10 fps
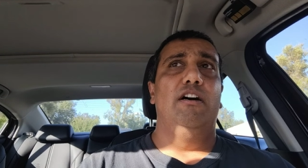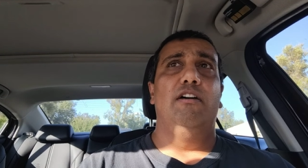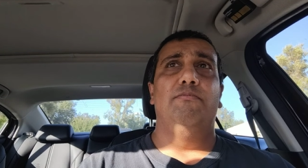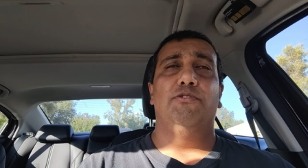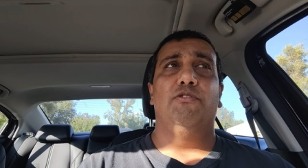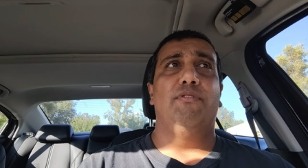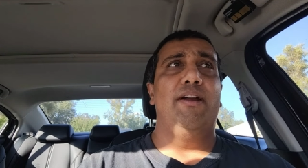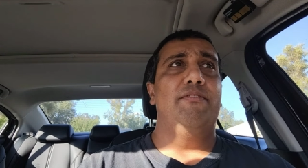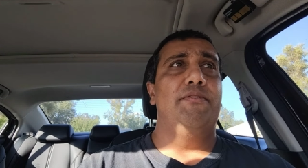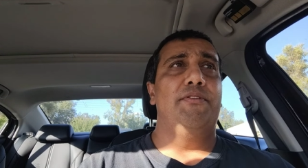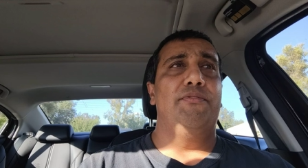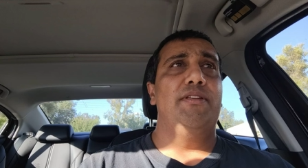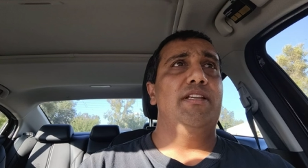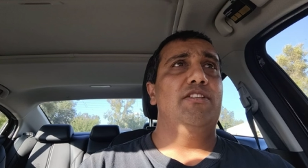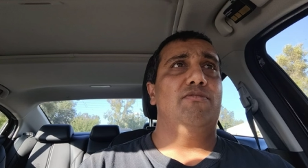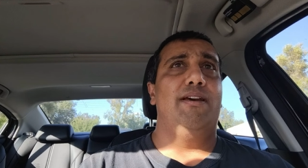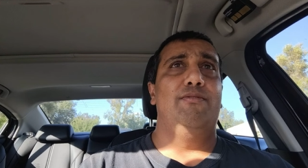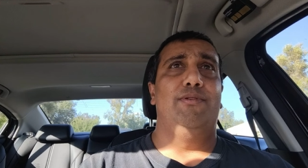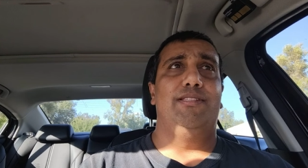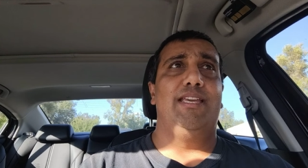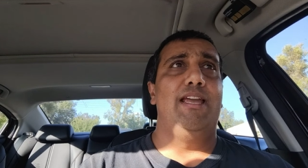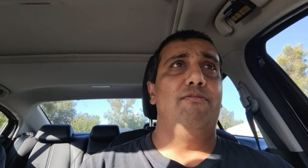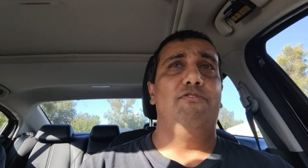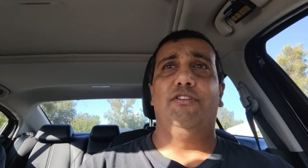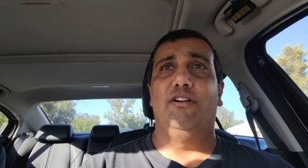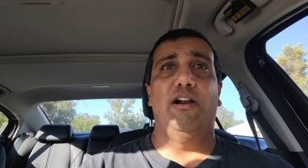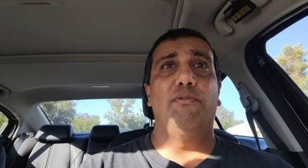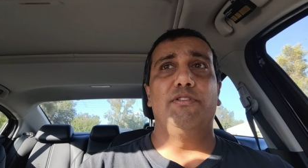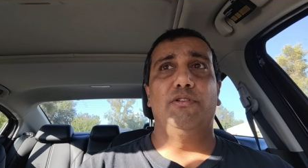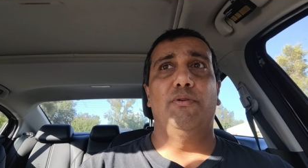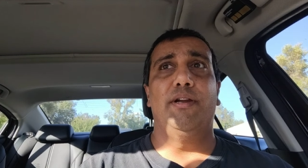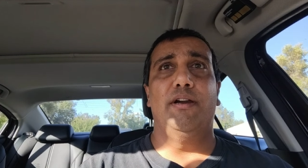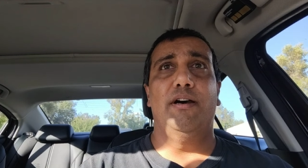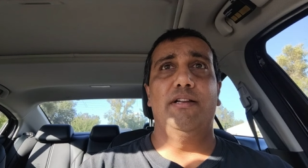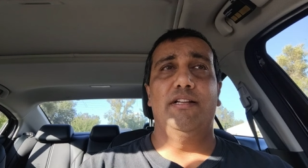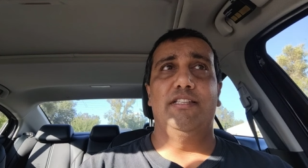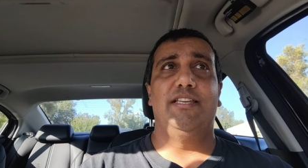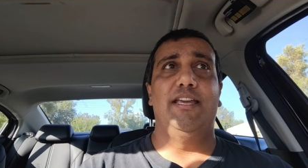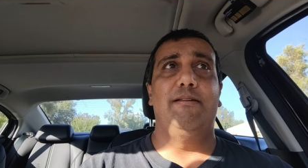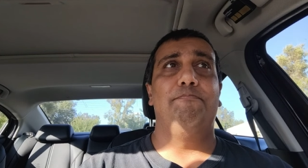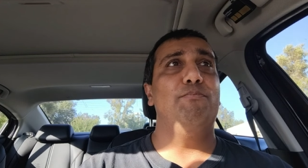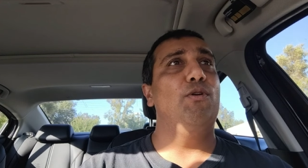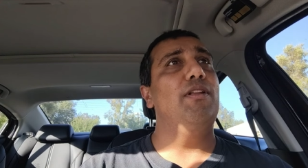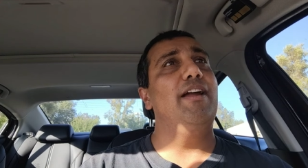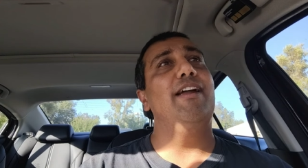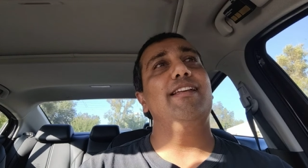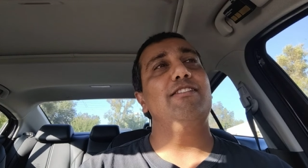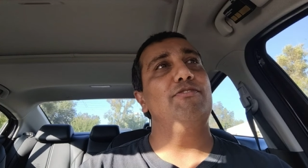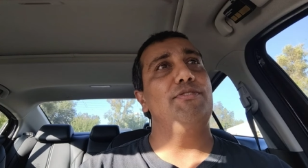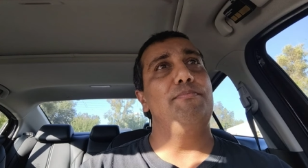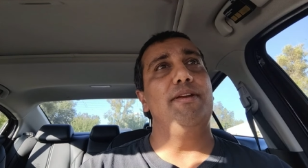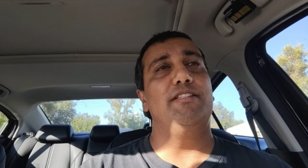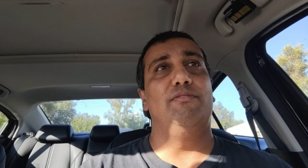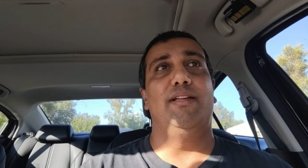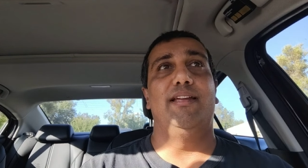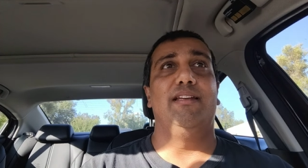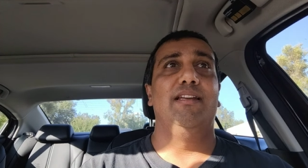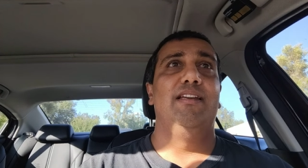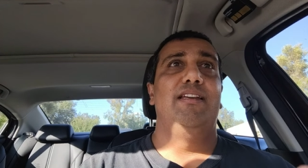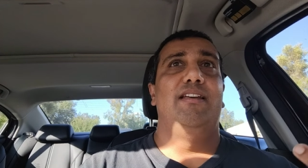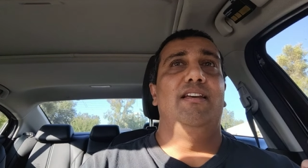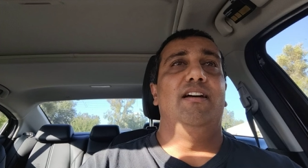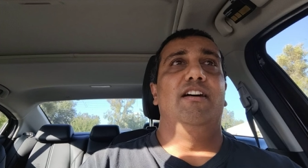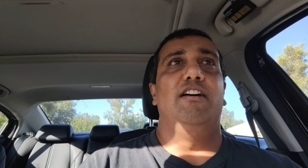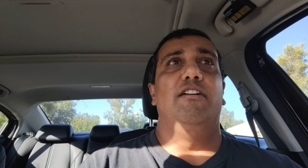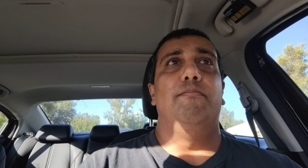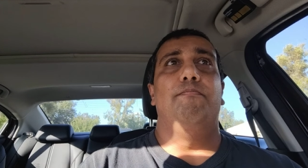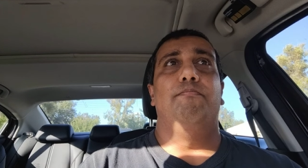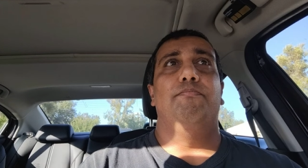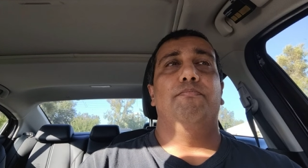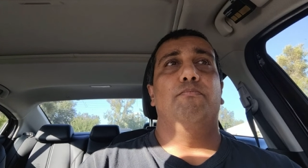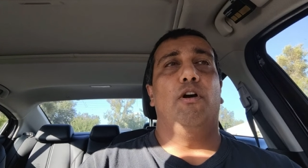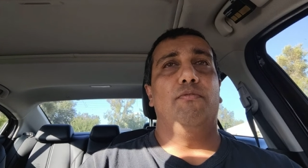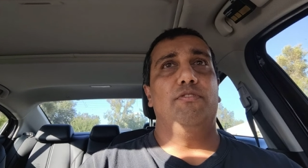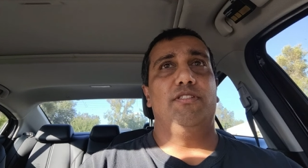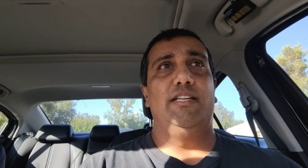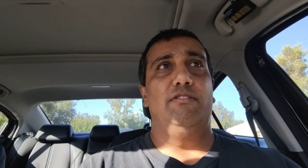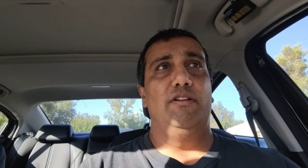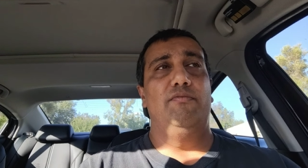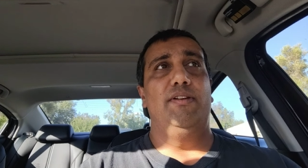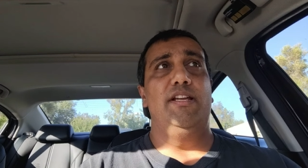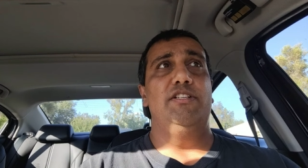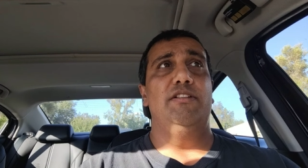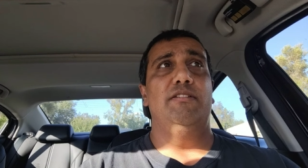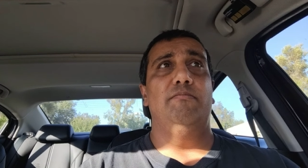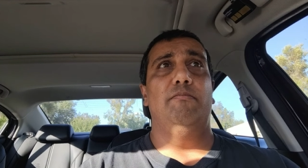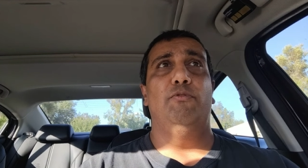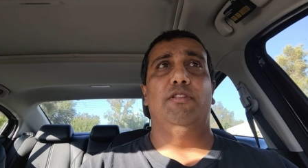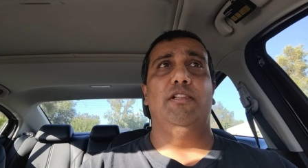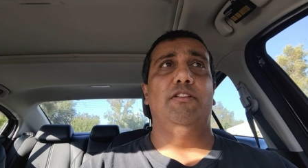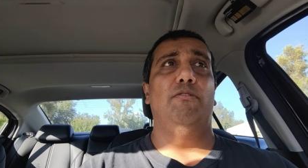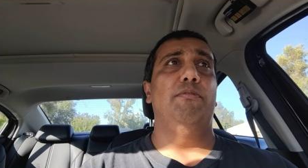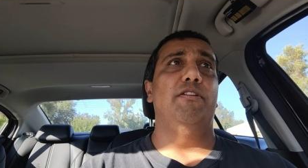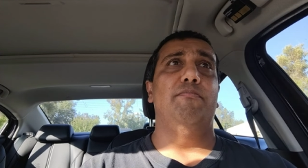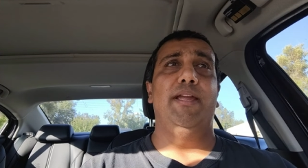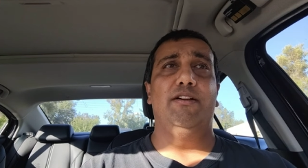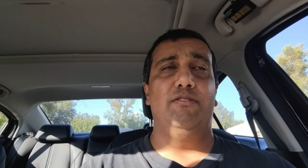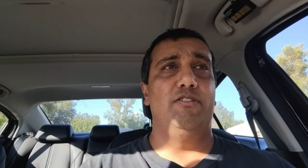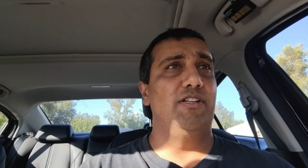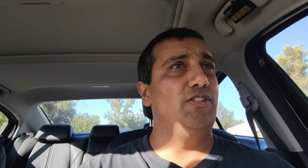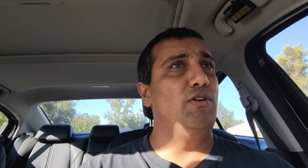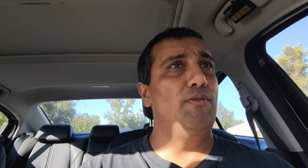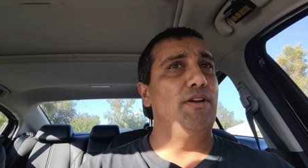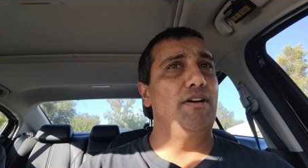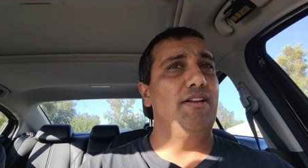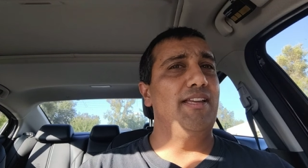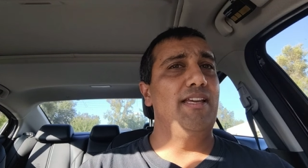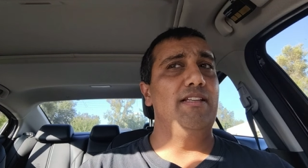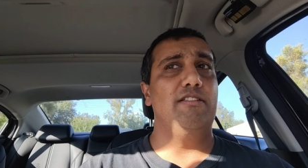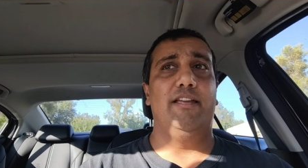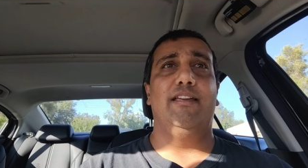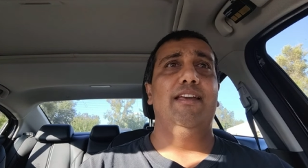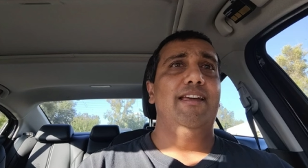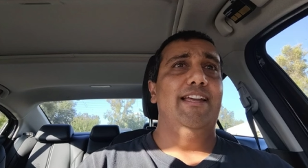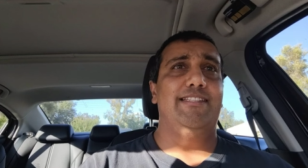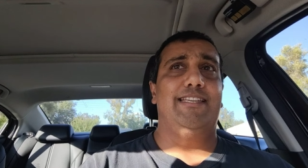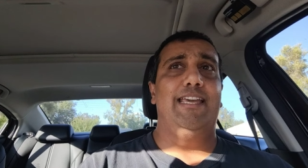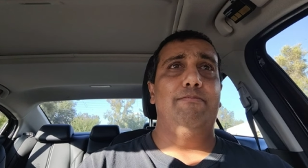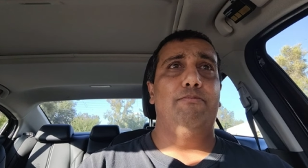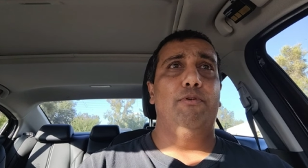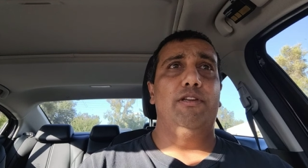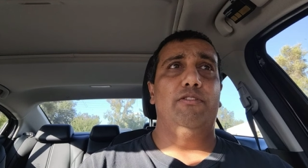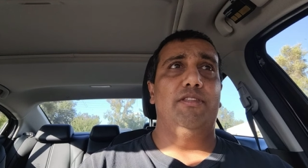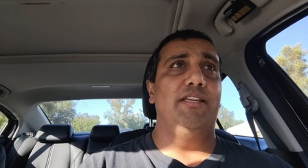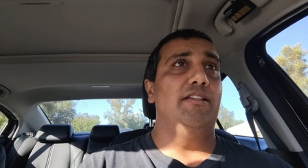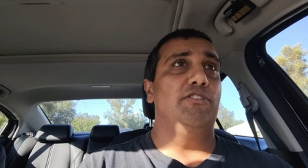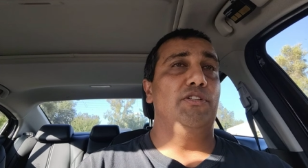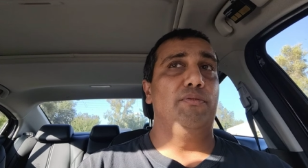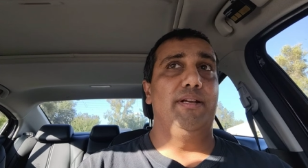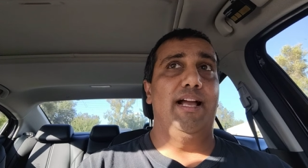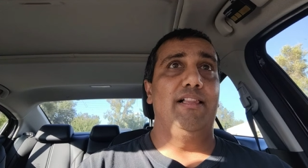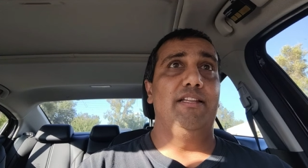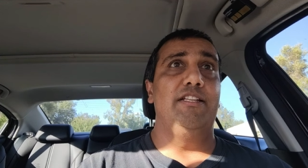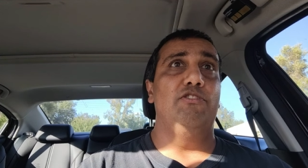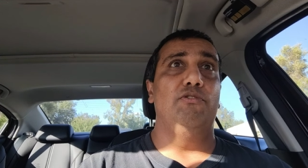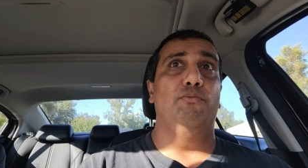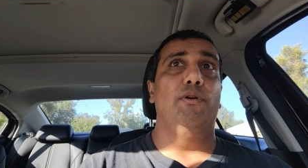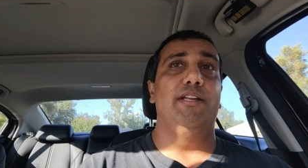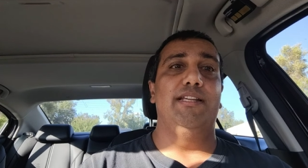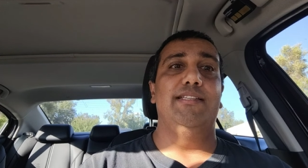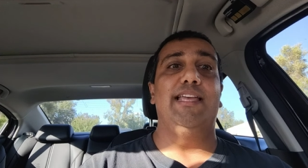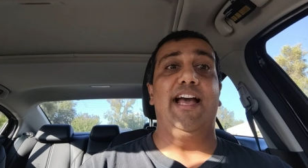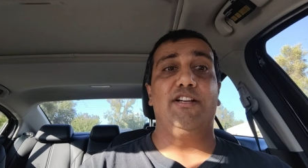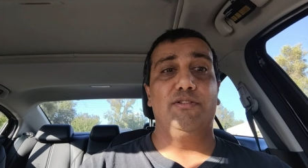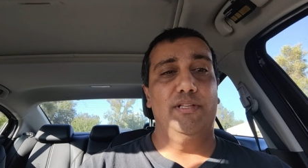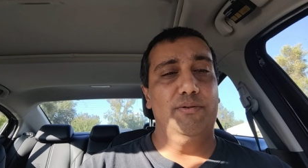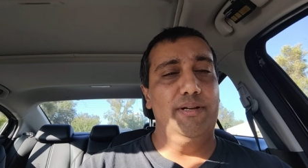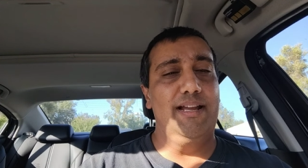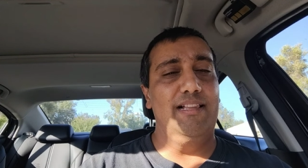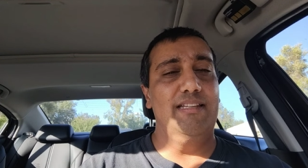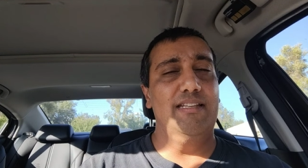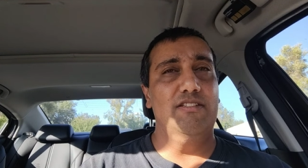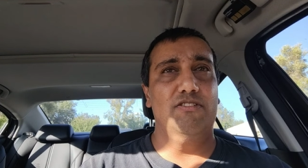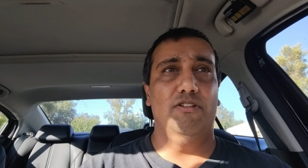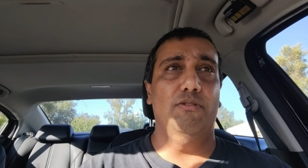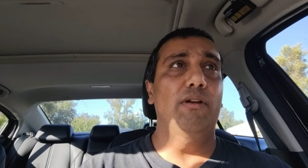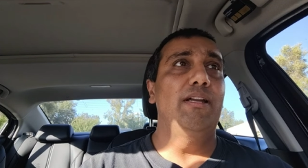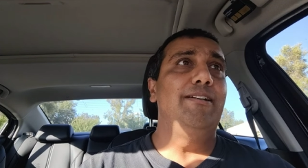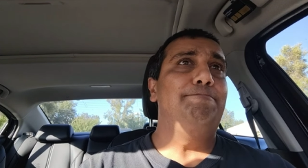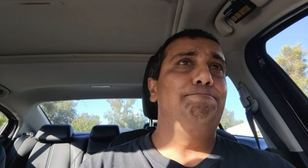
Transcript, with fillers: um, survival of the fittest, trying to escape, figure out what's going on, and escape. More like I guess it was a mix of like um, Marvel Secret Invasion with a little bit of Matrix going on, I guess. Like, escape what you think is your reality to what is actually reality. So,